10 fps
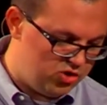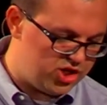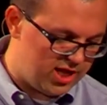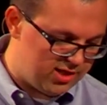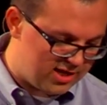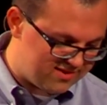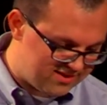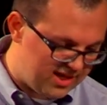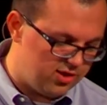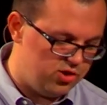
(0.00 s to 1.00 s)
You shall not
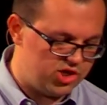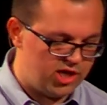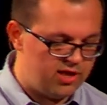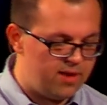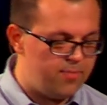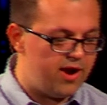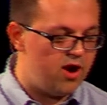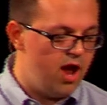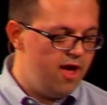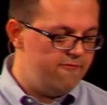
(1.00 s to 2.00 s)
steal. You shall not
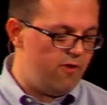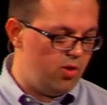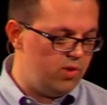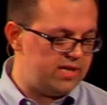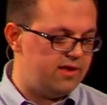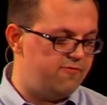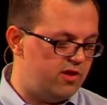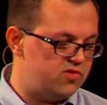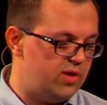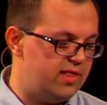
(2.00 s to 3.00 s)
bear
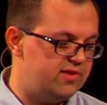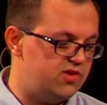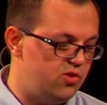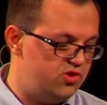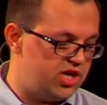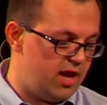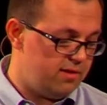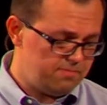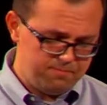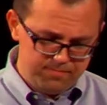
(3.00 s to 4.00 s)
false witness.
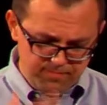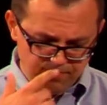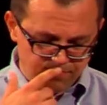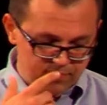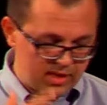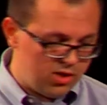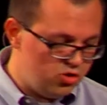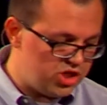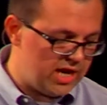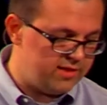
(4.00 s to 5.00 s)

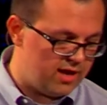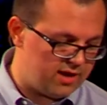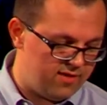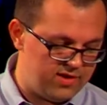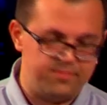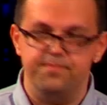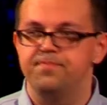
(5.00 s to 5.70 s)
You shall not covet.